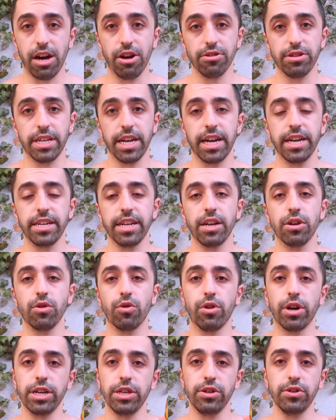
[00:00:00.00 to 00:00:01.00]
out there that
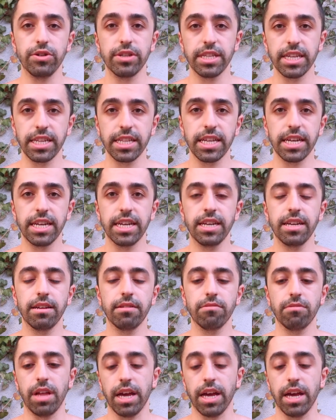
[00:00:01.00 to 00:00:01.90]
who are using the,